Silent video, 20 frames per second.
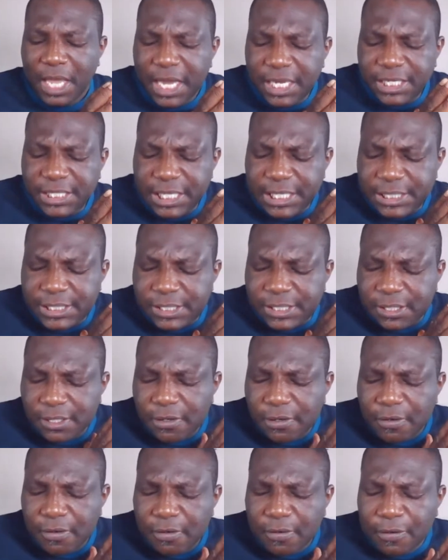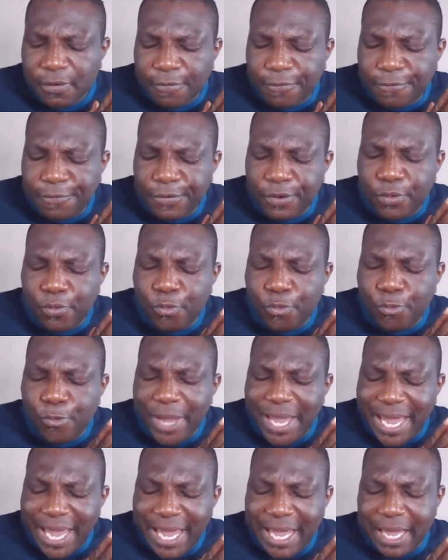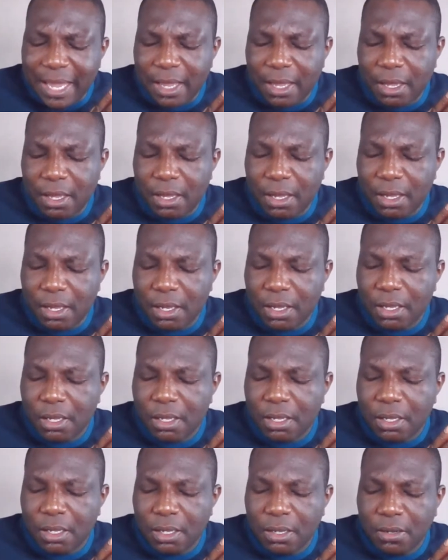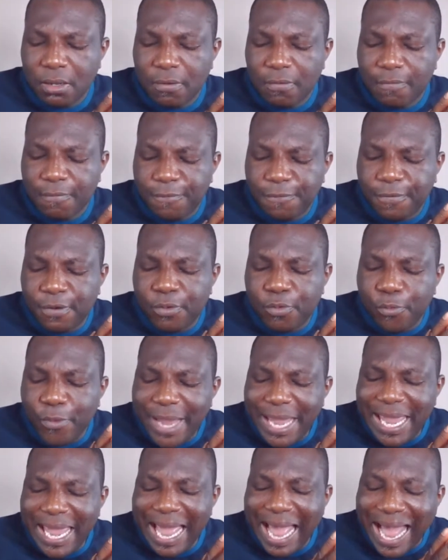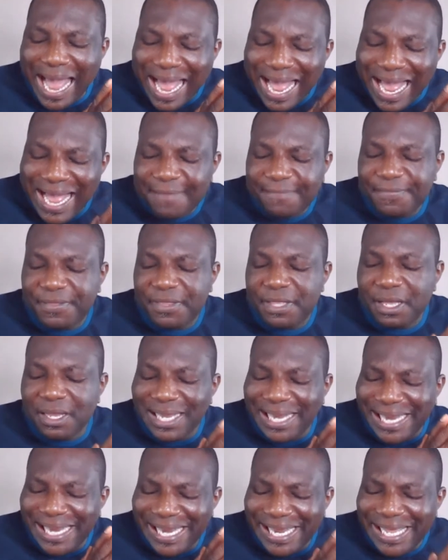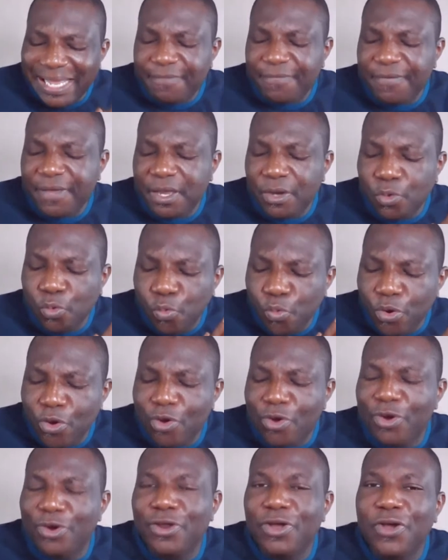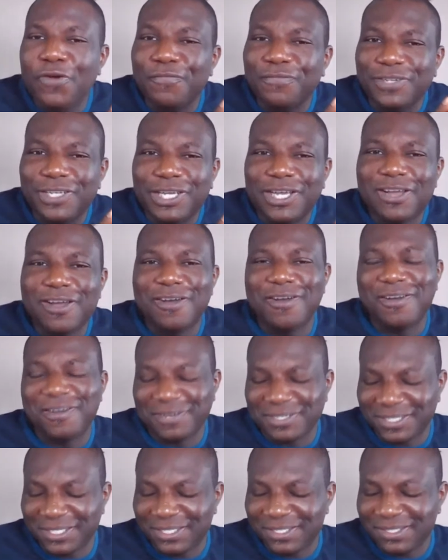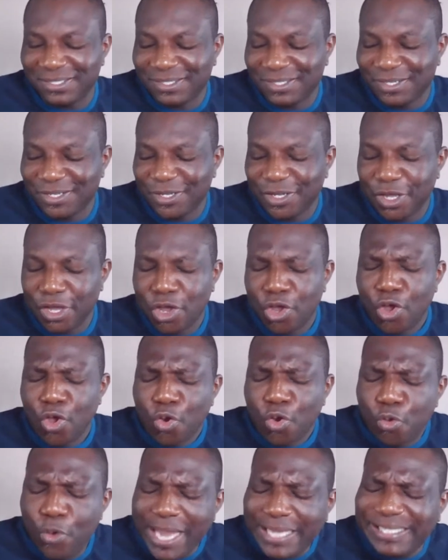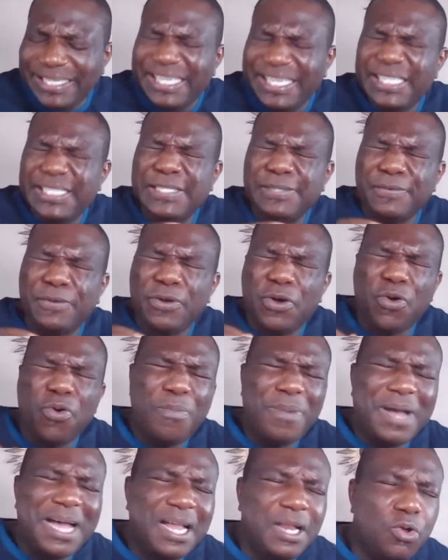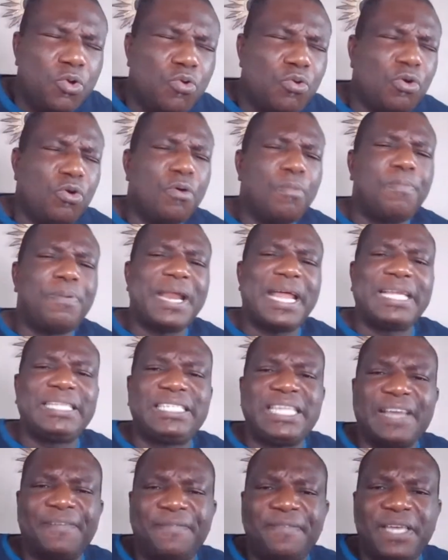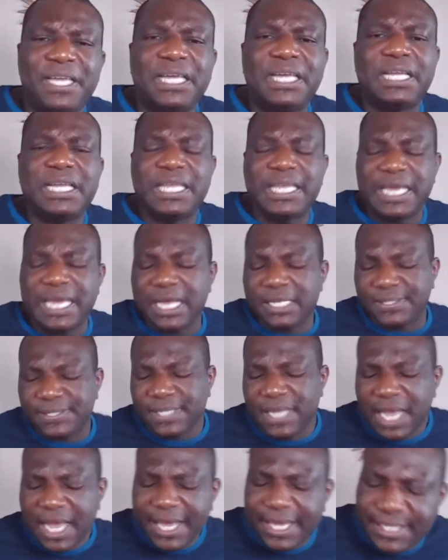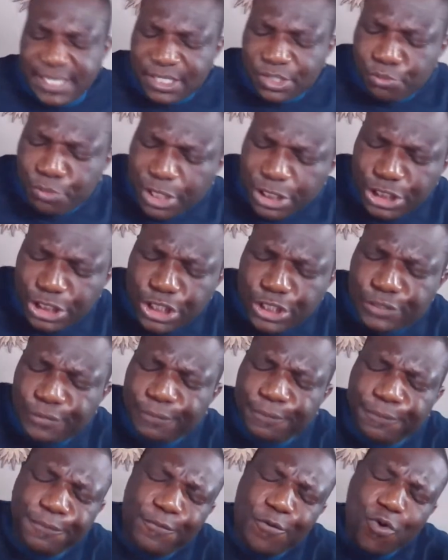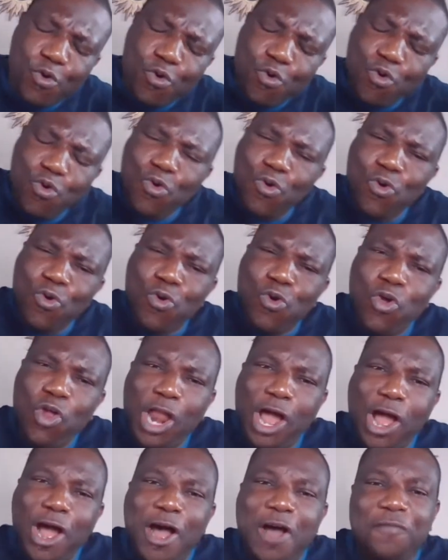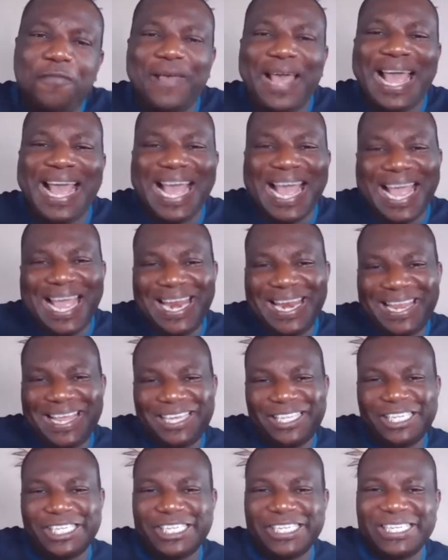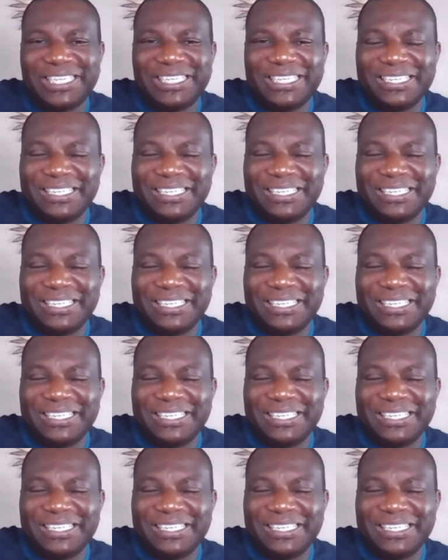It says, For we, for we have the living word of God which is obaloko praktefike de yes. He says, which is full of energy